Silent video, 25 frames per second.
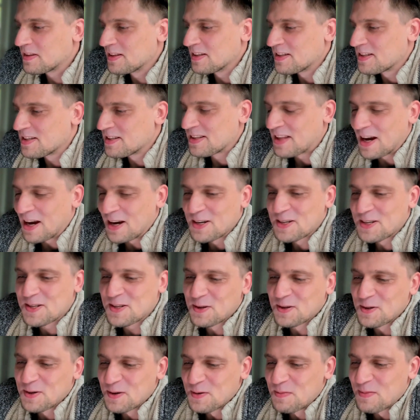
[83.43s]
is thanks
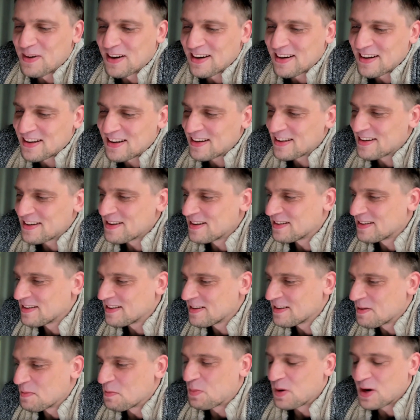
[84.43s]
to my
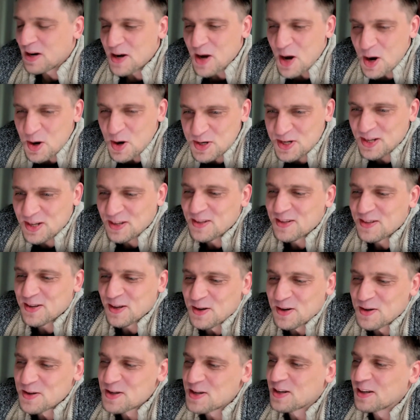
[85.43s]
BRINOTION
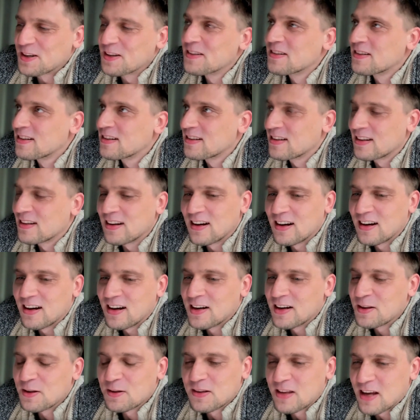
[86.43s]
solution.
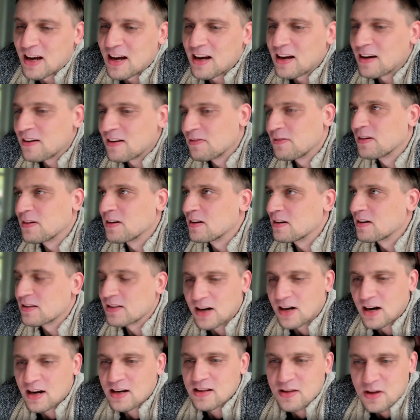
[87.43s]
I don't have
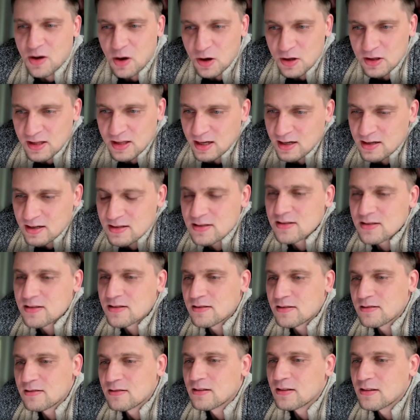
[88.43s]
direct contacts
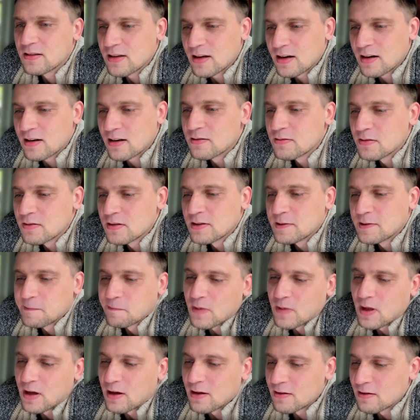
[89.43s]
there,
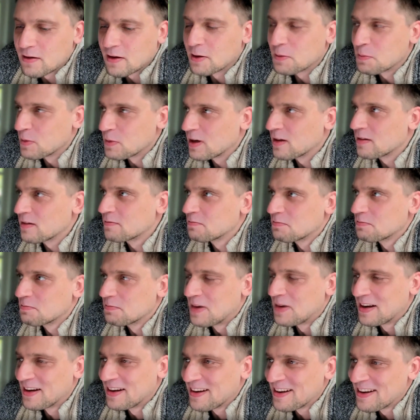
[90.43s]
and I'm
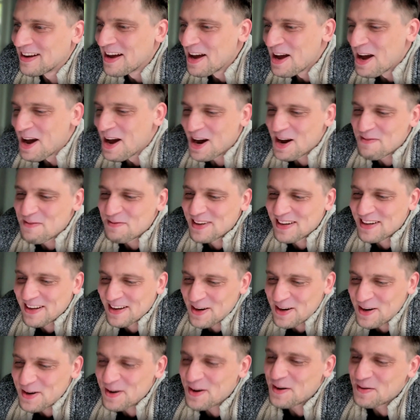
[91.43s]
I'm in
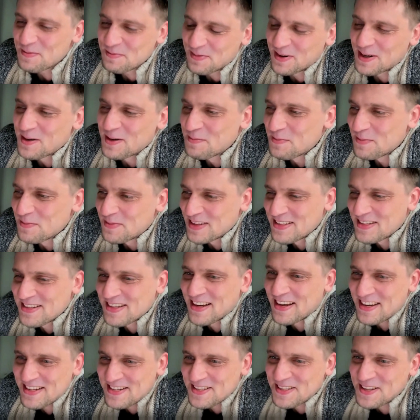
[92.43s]
Europe and
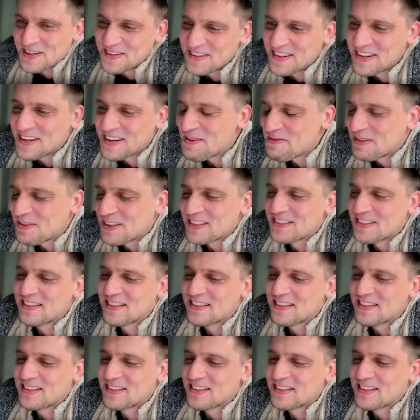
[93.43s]
Estonia, but